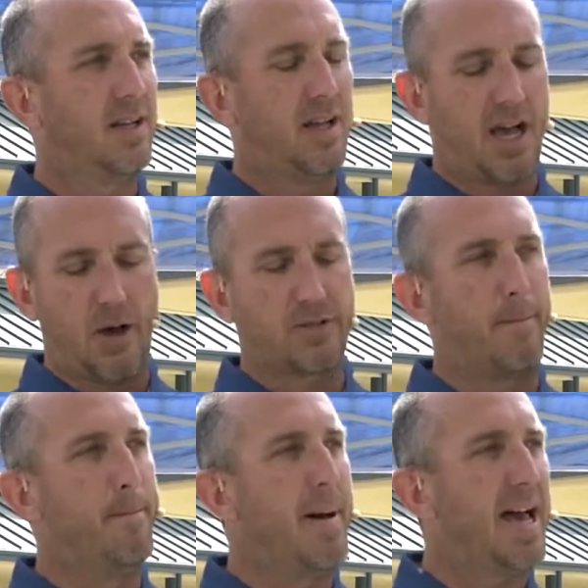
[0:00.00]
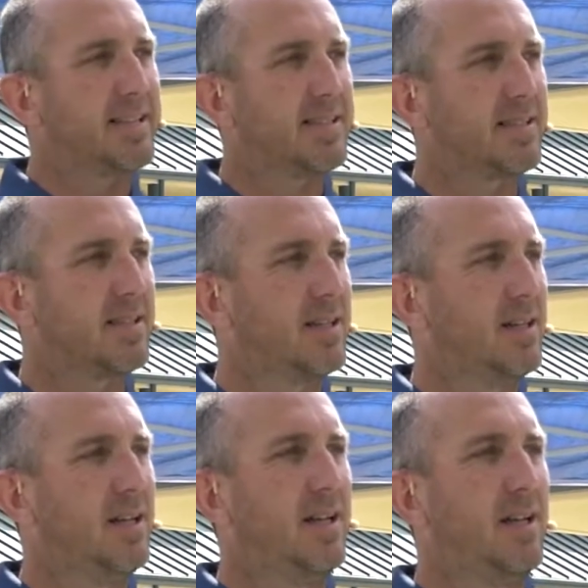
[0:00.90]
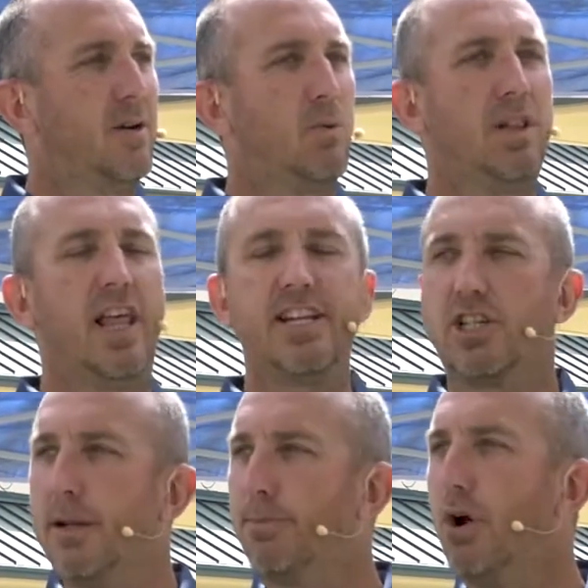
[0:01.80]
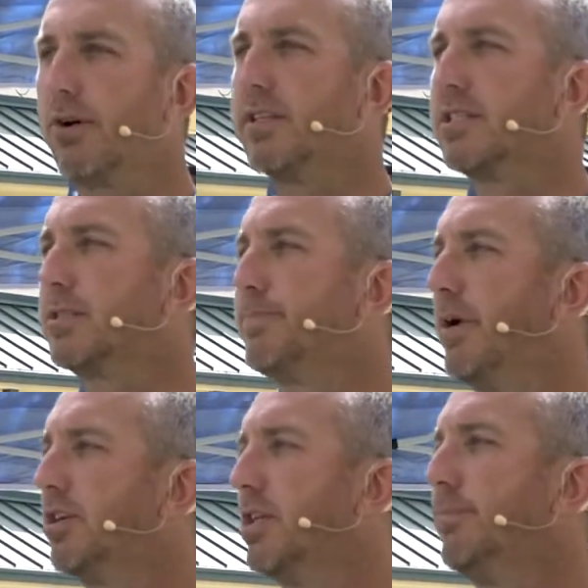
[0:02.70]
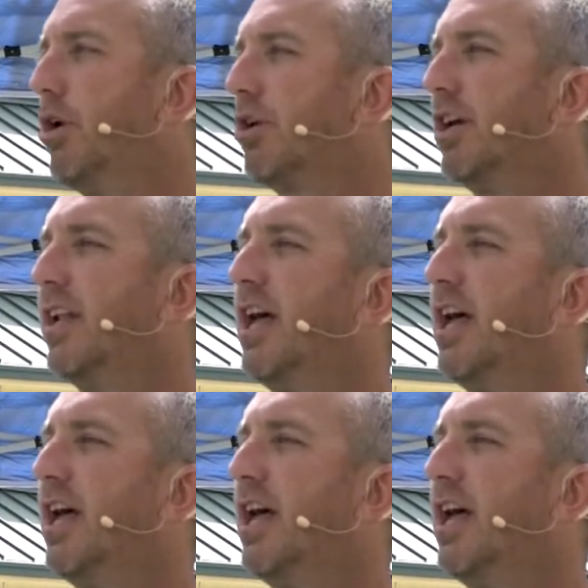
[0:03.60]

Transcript: I was a mess, relationally broken, spiritually broken.